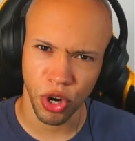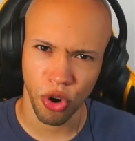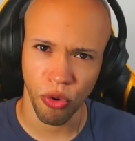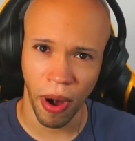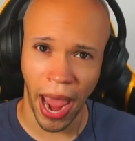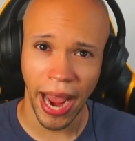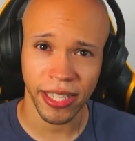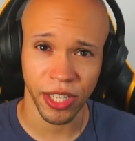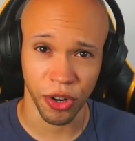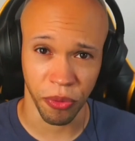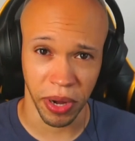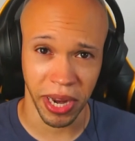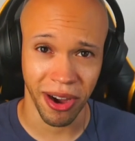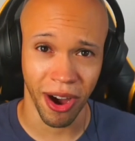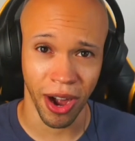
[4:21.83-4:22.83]
cracked
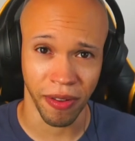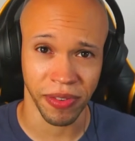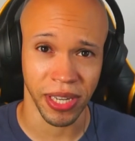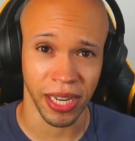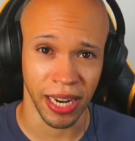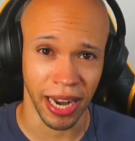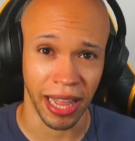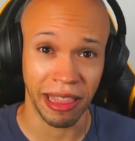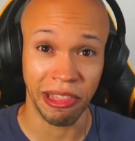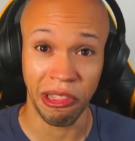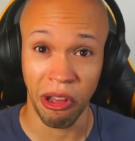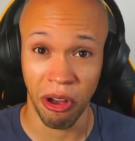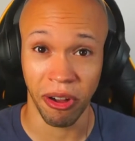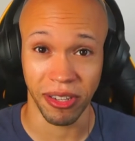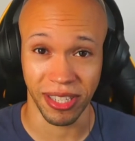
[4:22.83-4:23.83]
green card I've seen in a
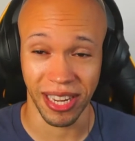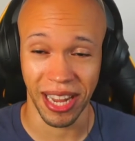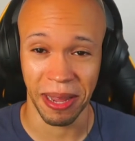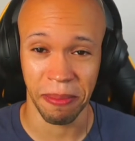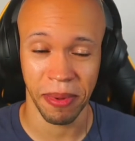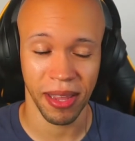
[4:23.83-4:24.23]
long time.